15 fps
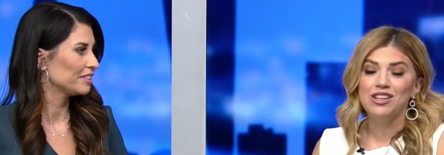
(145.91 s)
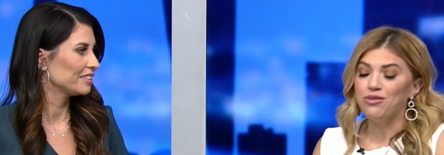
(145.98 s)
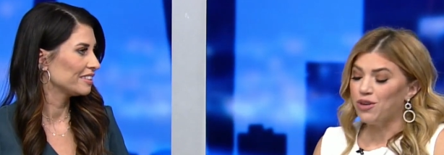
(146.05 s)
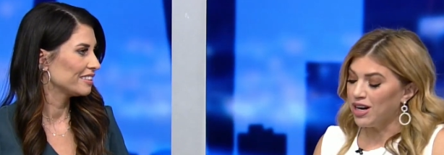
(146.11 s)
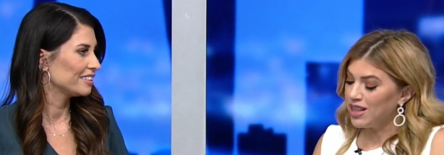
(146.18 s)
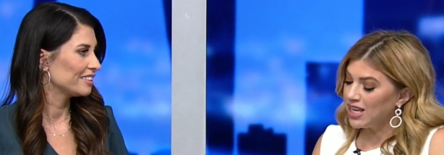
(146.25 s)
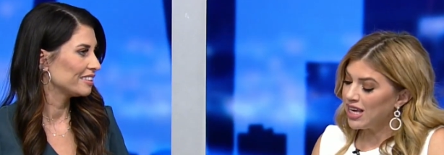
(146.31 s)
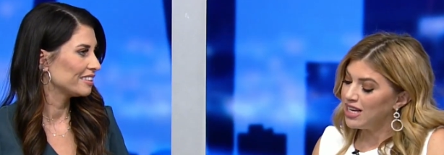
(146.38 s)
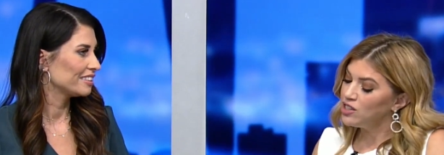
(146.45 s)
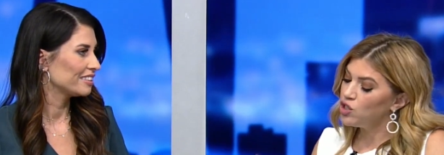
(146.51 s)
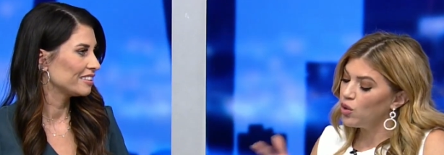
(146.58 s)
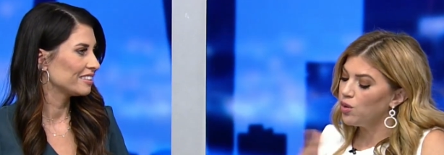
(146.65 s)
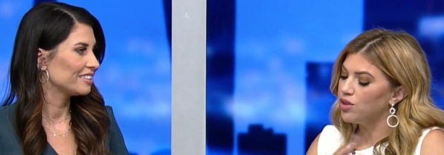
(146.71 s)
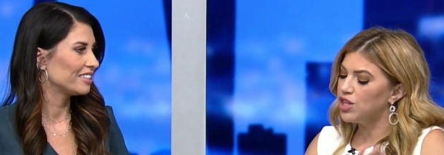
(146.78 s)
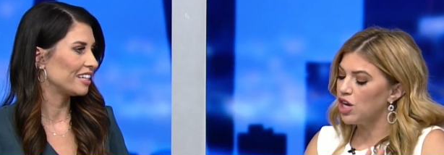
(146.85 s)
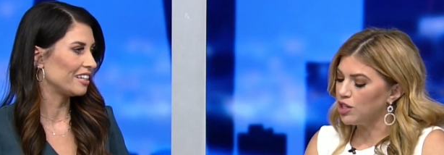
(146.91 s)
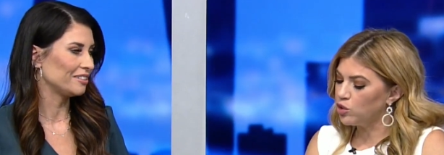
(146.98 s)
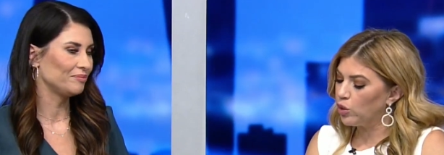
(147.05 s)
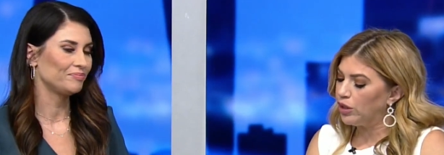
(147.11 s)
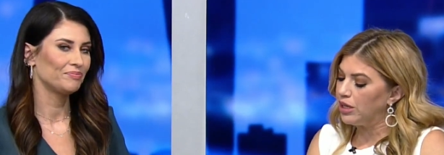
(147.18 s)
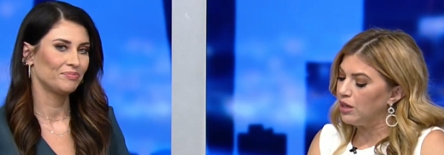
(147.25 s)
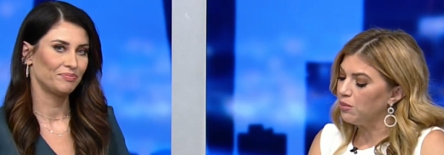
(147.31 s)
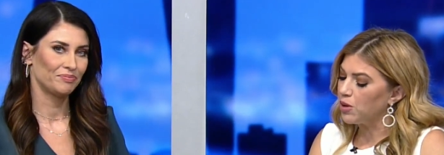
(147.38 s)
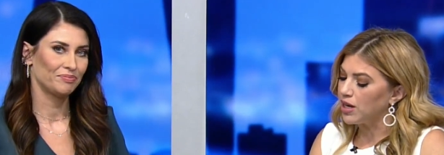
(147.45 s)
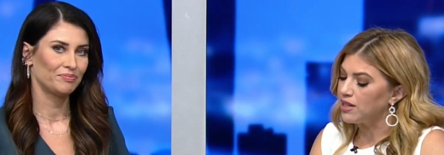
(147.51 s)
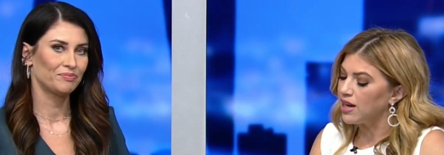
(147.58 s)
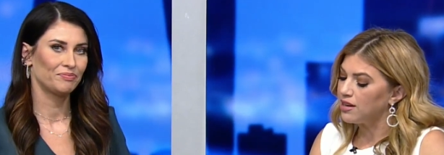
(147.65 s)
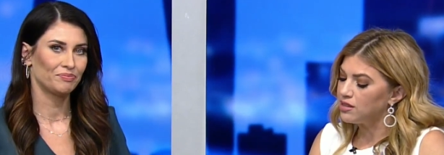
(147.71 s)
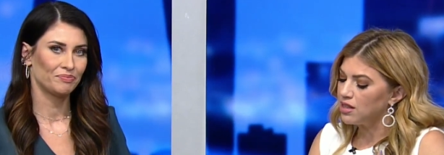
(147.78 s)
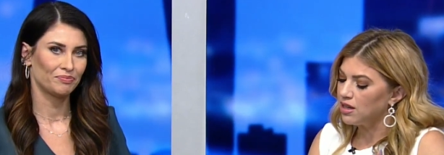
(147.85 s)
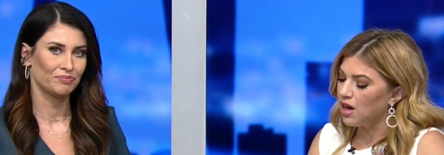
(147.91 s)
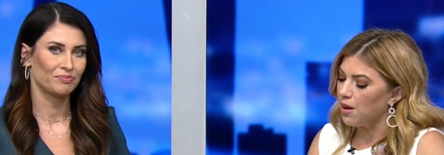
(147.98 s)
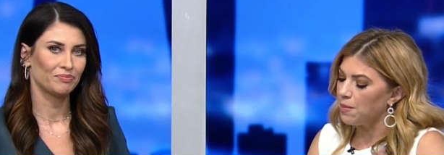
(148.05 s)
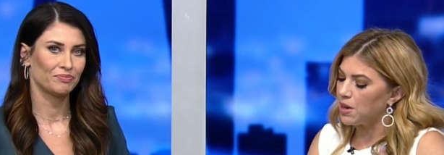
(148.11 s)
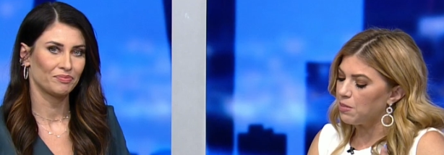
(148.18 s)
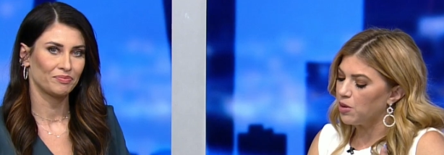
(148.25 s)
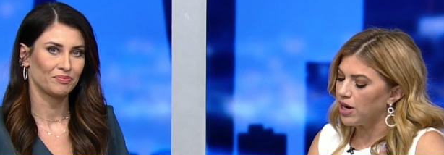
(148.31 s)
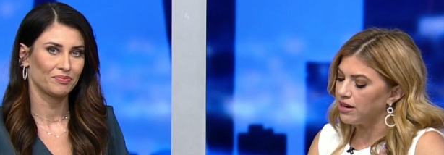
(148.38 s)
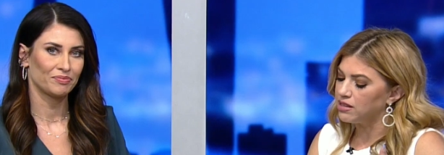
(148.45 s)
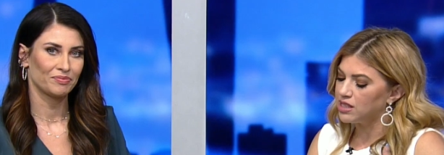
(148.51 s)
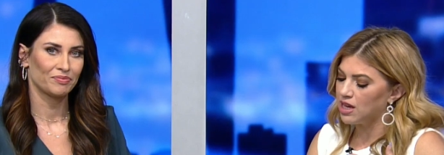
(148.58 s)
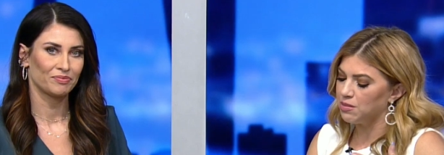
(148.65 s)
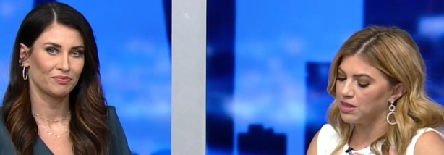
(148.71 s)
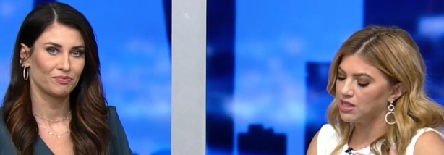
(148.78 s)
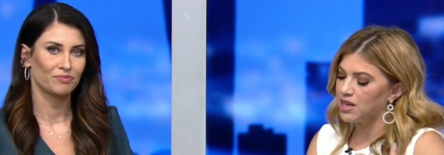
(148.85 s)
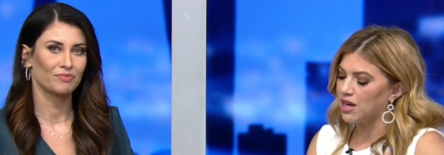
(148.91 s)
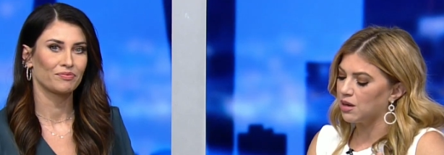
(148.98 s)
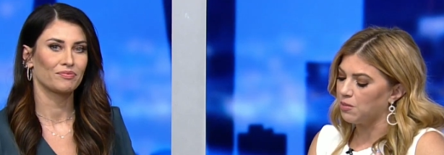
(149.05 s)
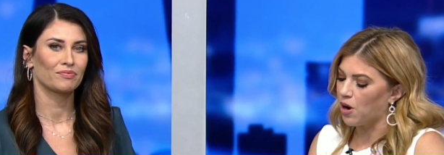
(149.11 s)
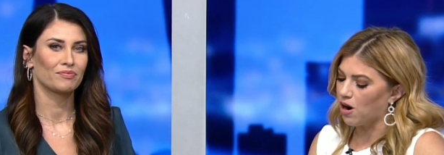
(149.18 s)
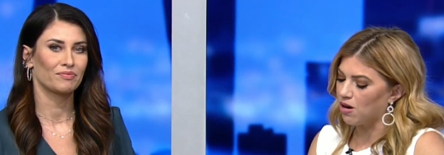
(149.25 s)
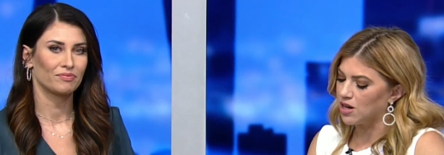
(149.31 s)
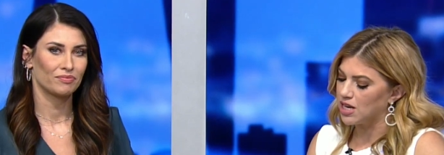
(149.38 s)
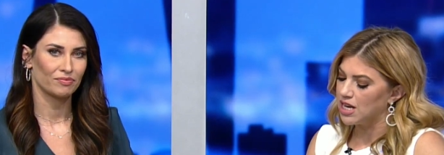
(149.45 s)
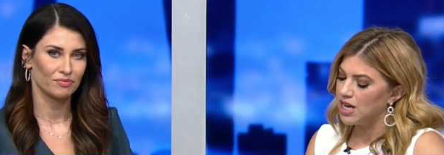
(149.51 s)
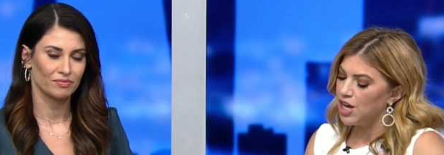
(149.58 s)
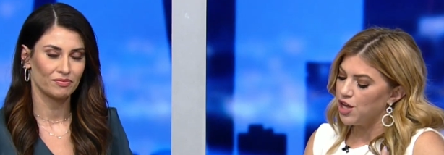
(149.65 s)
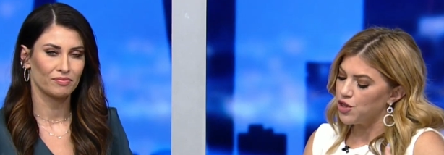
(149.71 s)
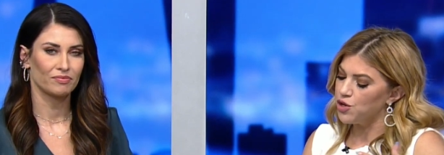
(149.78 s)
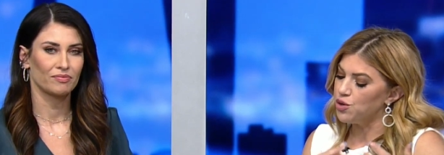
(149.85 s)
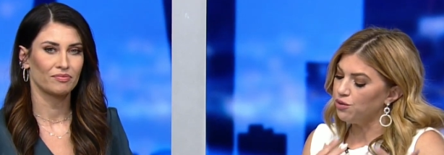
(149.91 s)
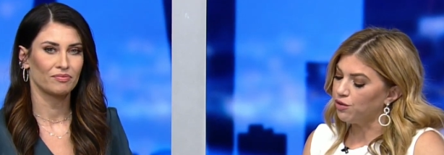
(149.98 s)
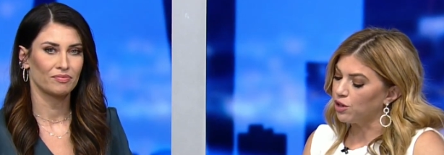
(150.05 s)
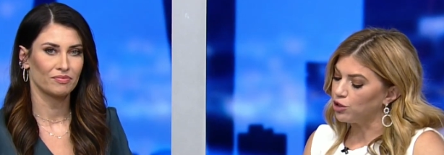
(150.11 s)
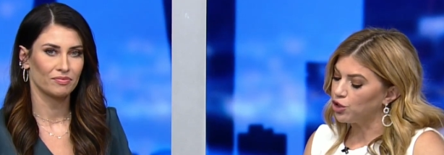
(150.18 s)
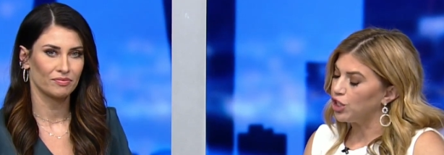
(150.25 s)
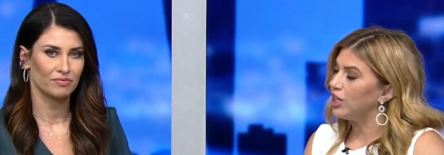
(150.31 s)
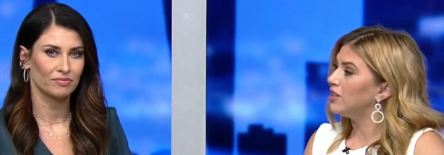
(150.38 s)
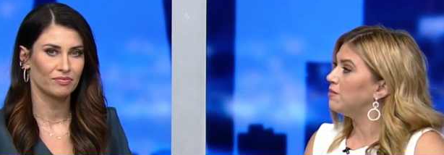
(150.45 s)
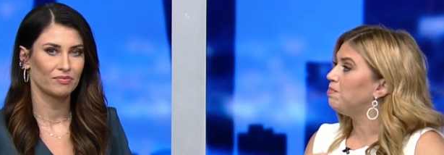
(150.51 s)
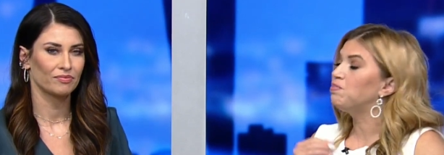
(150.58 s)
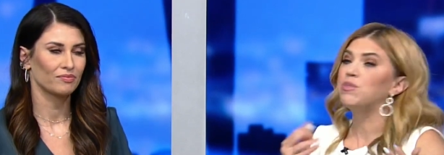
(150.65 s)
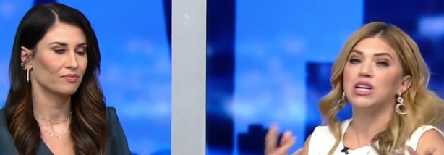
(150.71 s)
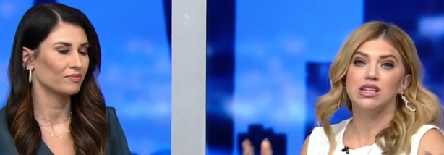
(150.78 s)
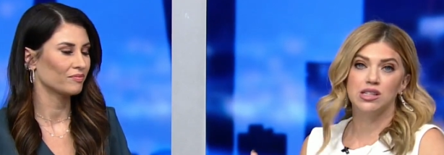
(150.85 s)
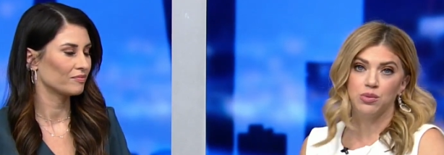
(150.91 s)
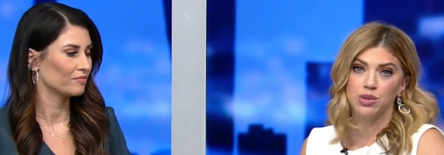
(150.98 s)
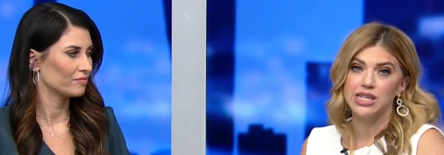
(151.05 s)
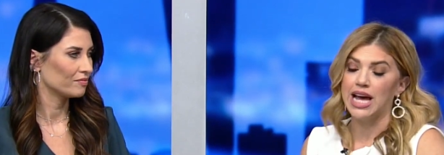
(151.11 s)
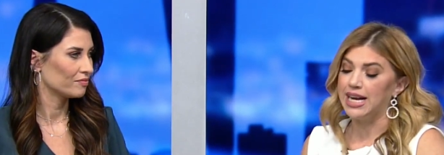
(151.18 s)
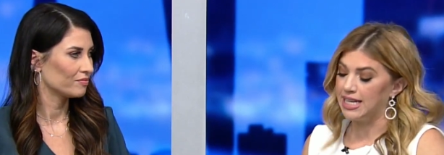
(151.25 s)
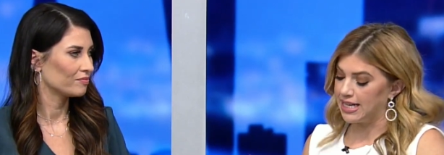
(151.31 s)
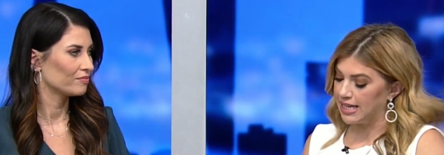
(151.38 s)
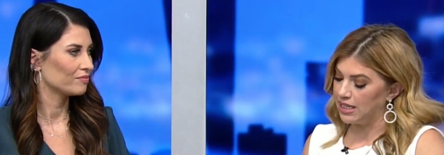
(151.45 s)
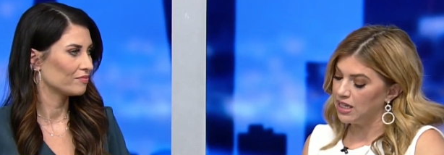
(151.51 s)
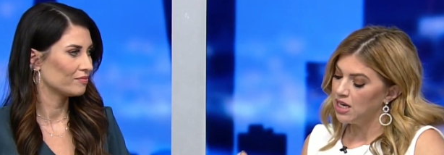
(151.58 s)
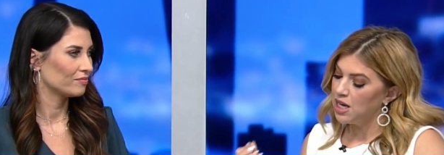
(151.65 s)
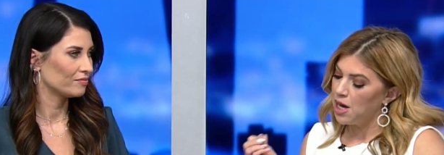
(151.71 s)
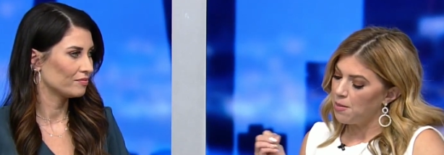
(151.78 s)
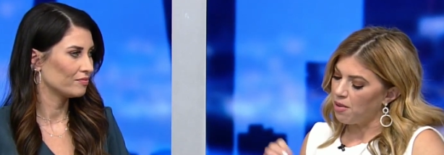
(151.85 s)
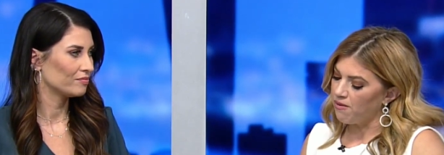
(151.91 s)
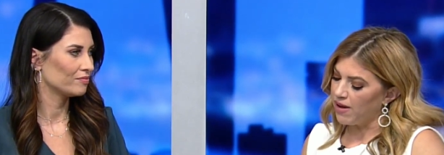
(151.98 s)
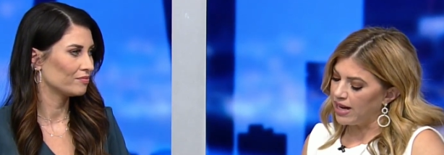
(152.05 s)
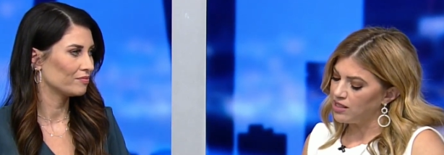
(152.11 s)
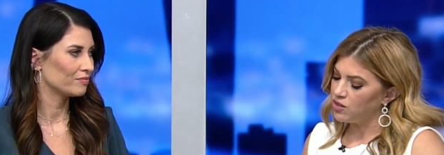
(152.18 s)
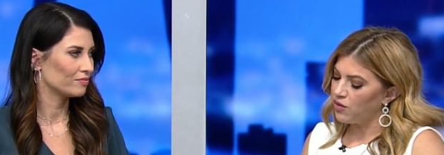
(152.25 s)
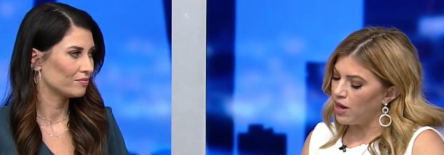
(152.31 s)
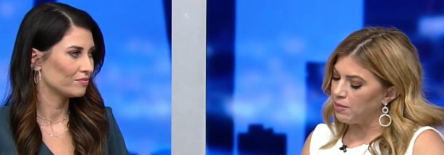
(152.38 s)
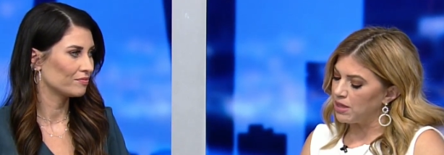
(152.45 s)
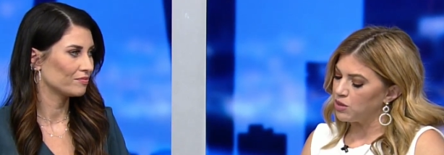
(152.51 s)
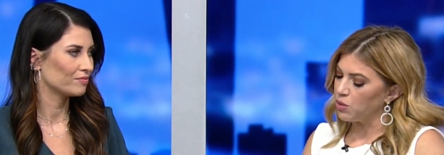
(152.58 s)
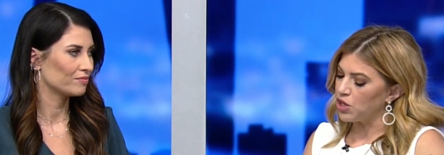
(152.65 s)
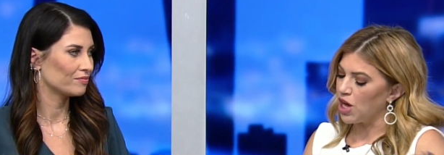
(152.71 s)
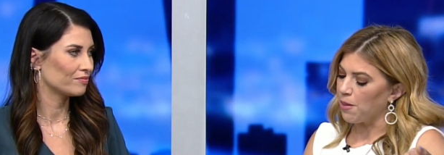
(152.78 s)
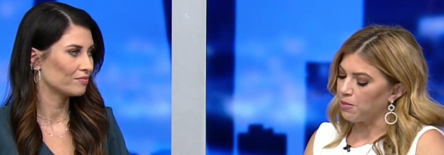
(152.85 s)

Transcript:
Speaker 1: in front of the kids. So the Australian Broadcasting Company put out a statement saying, in part, the new version, because it was edited, mm -hmm. provides families with the